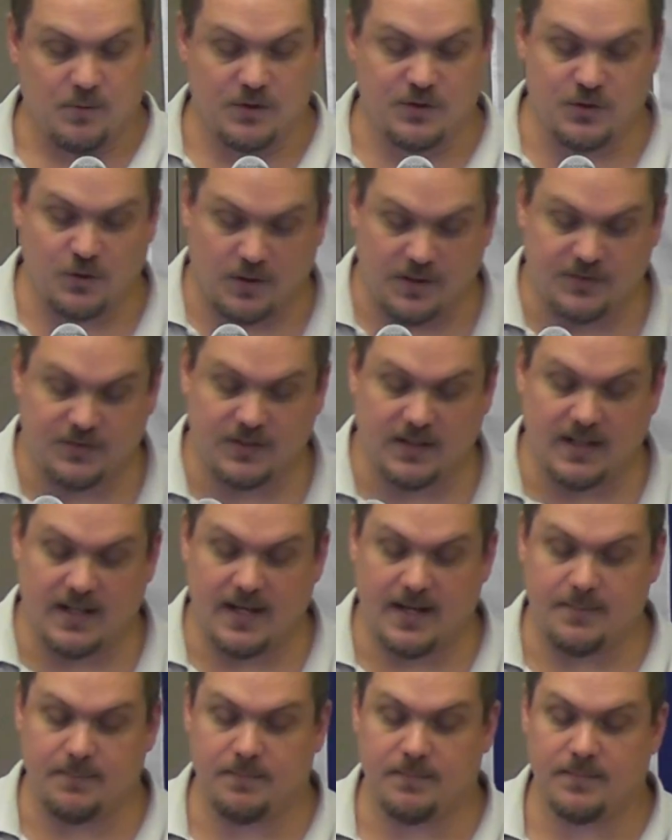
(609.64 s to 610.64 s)
Rejoice
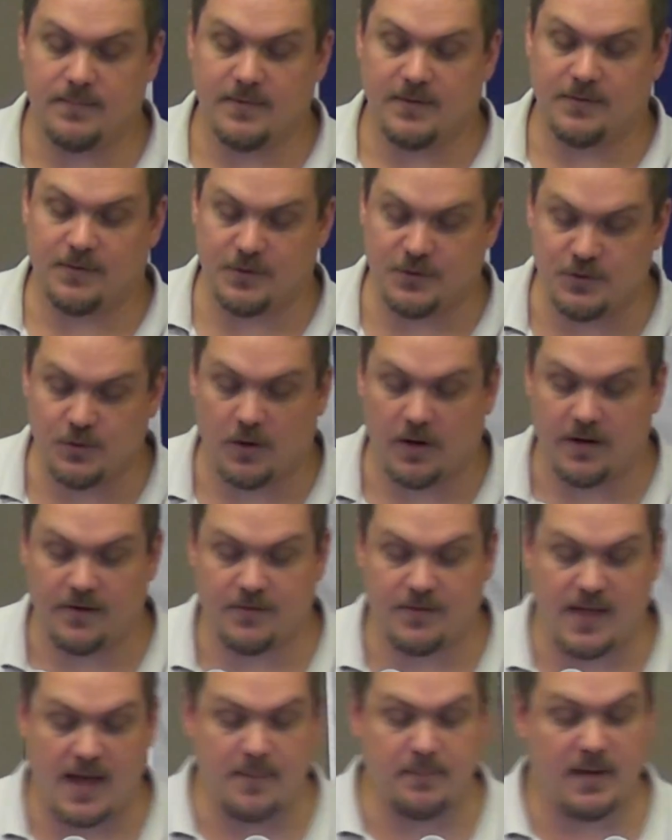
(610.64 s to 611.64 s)
and leap for
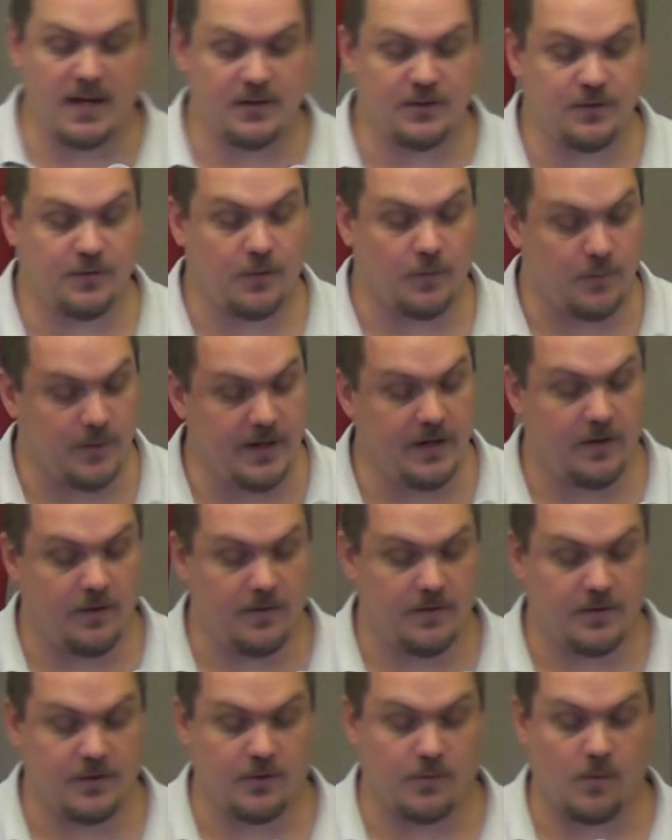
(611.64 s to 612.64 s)
joy, for that means for
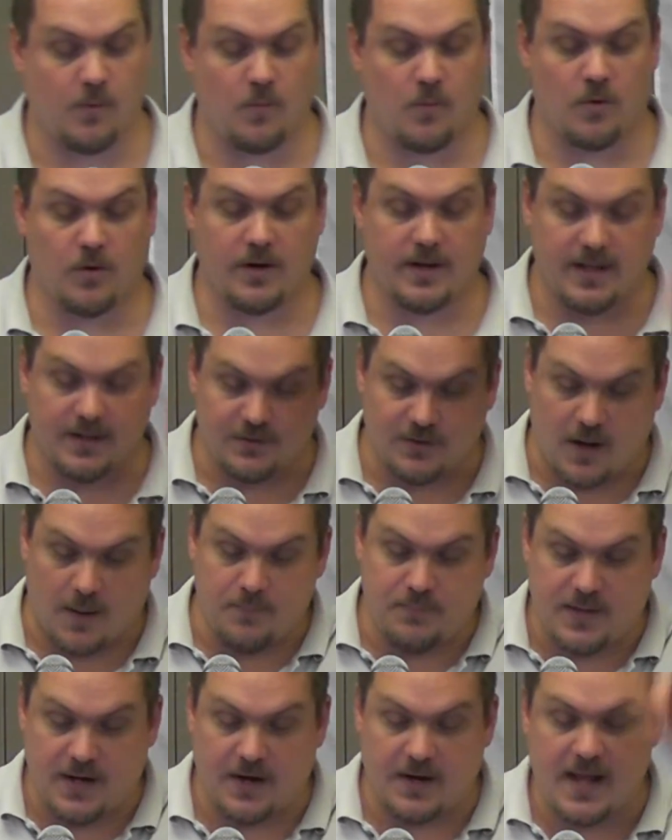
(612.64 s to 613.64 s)
real, your reward is
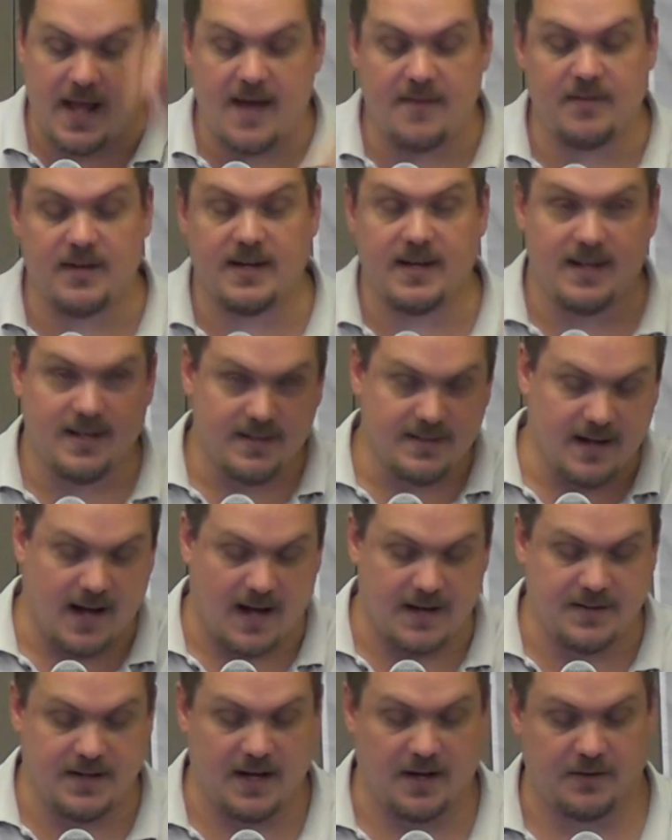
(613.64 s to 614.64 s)
up there in heaven,
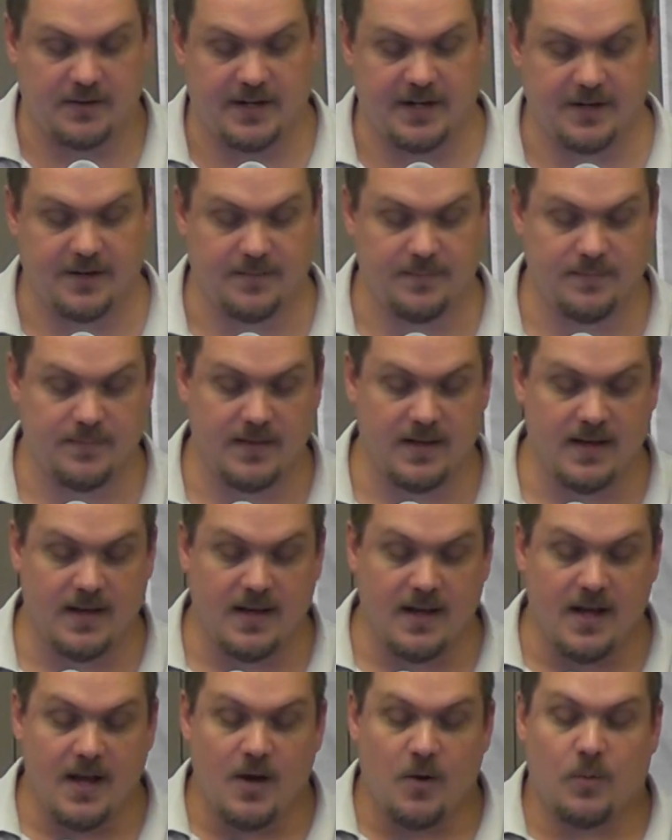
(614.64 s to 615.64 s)
not down here.
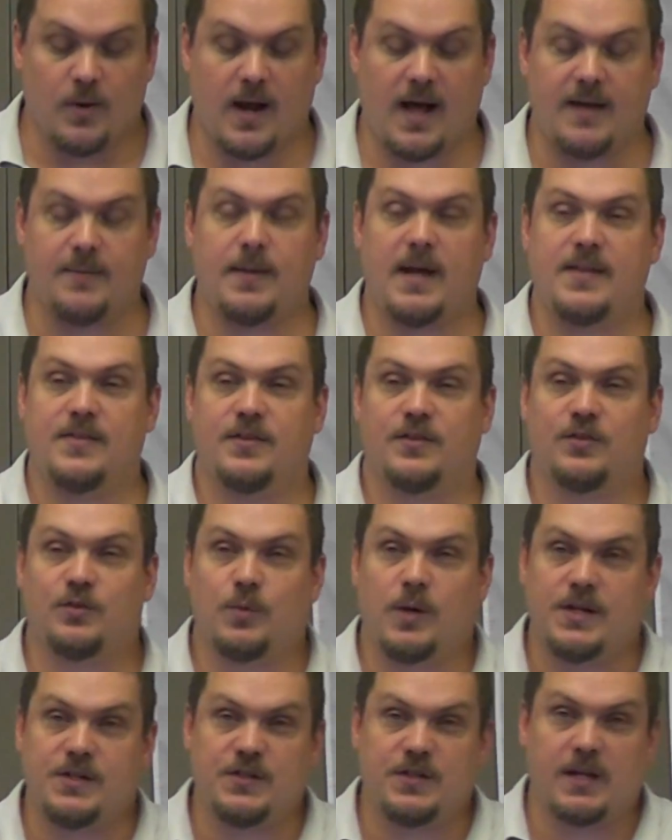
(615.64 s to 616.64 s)
When I made the
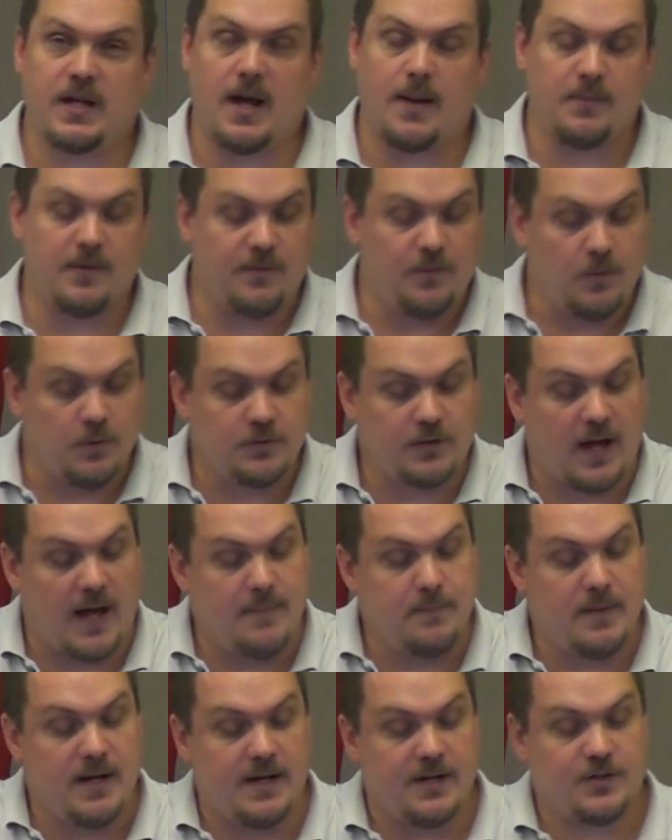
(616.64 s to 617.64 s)
switch to come to
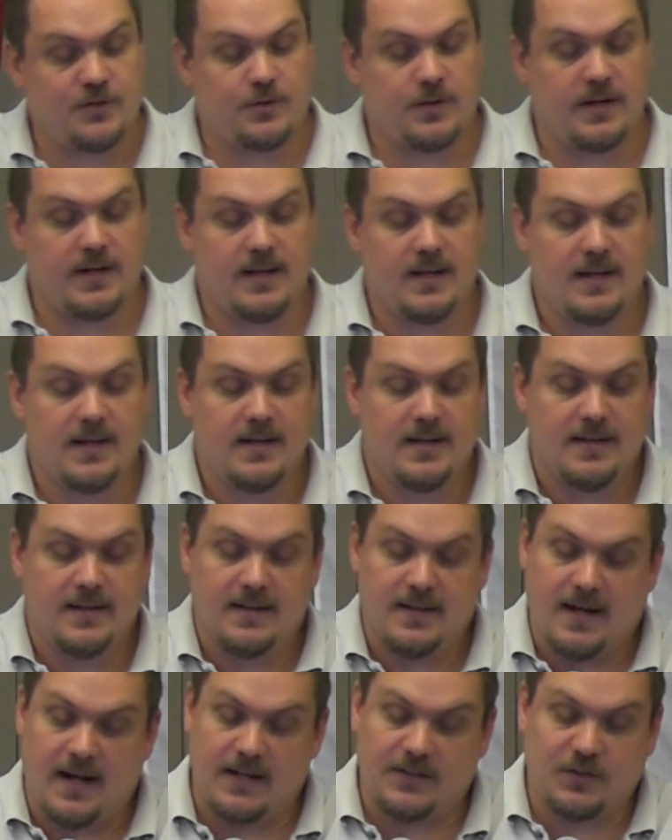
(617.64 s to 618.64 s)
full-time ministry,
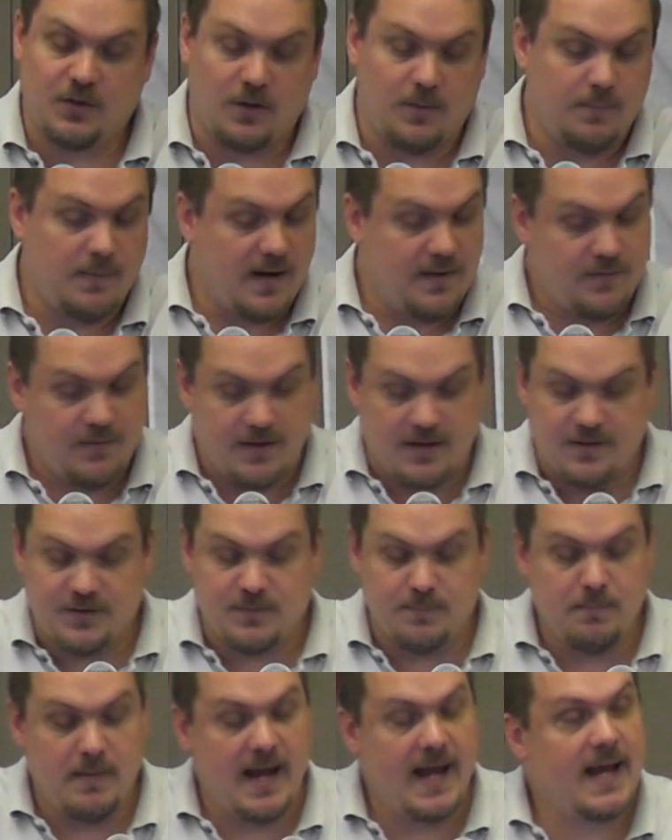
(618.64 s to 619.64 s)
I told my
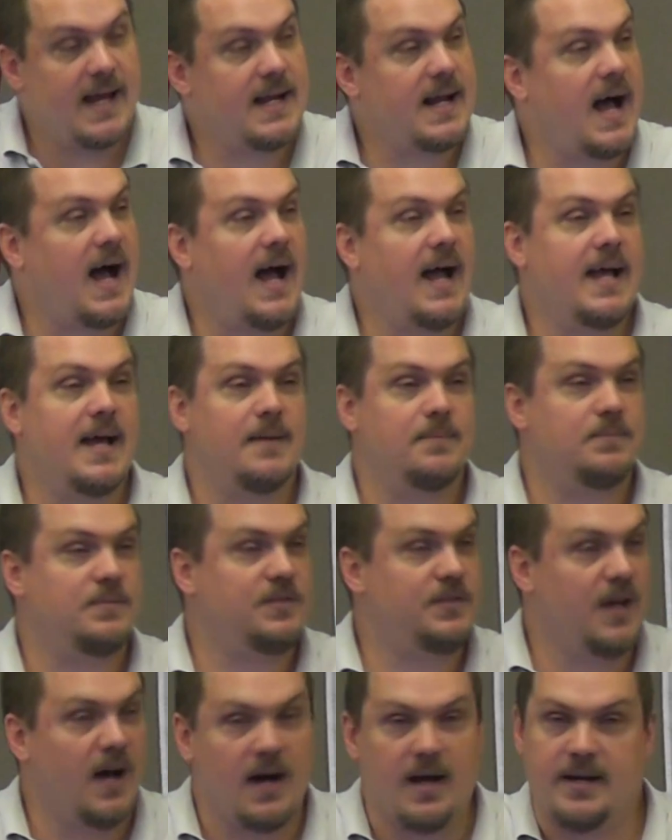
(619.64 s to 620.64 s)
friends, man, I
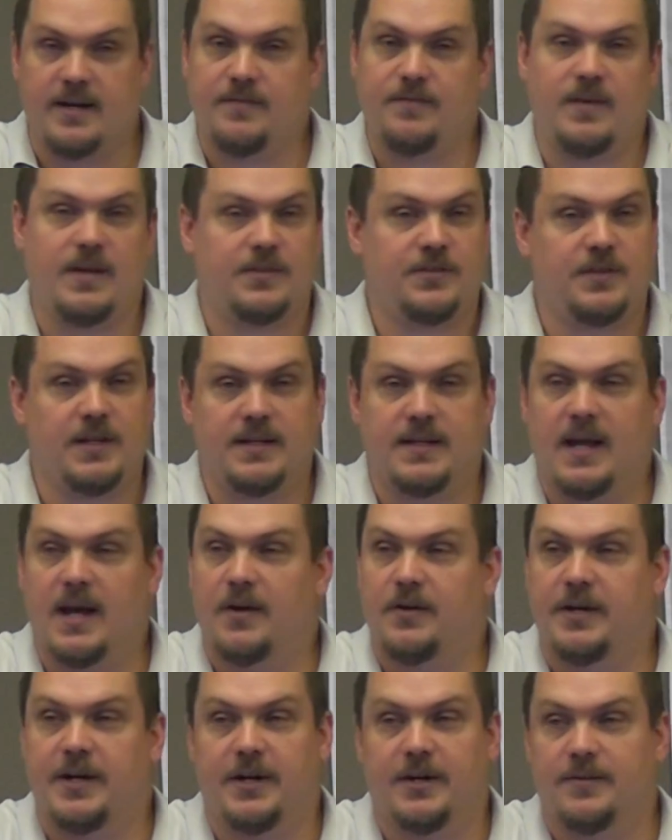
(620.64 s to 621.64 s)
am done investing
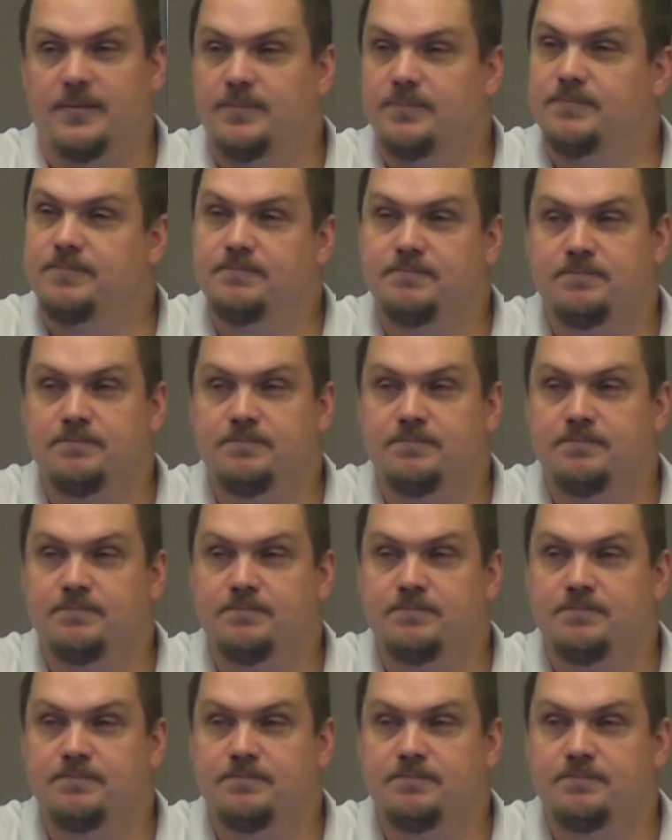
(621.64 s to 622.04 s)
down here.